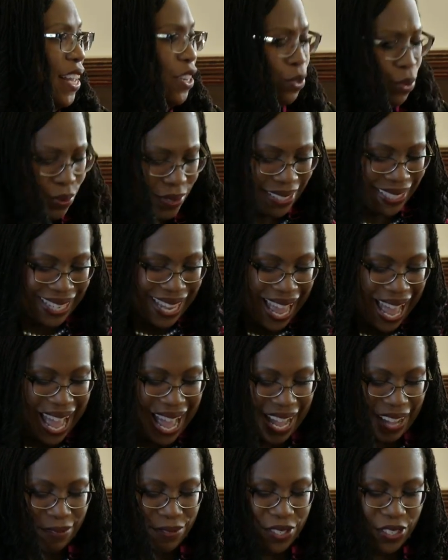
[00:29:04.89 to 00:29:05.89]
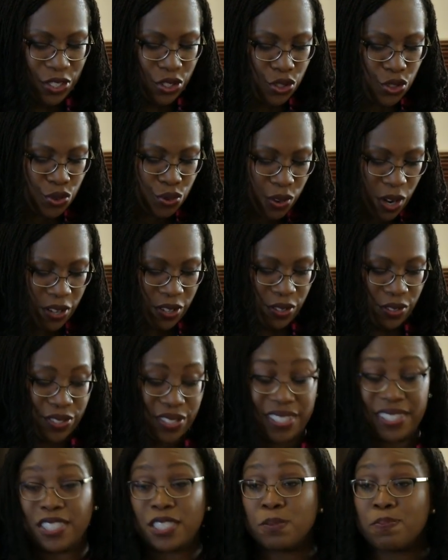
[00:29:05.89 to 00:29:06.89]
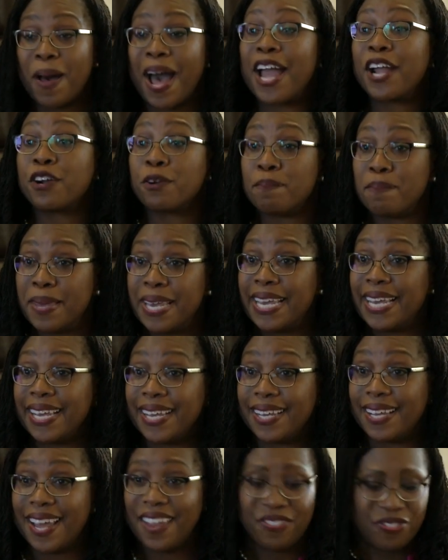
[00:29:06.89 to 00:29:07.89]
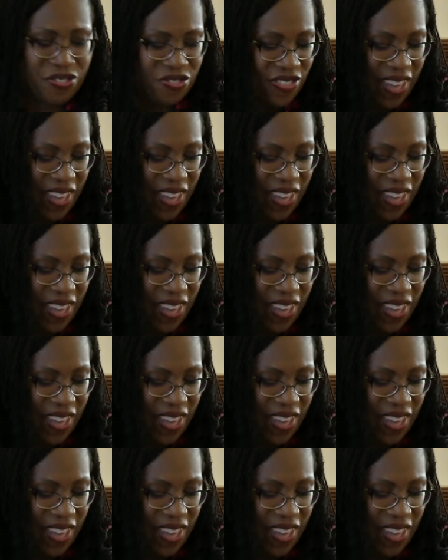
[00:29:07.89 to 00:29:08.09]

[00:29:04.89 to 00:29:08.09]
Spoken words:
and whose lives and struggles inspire me and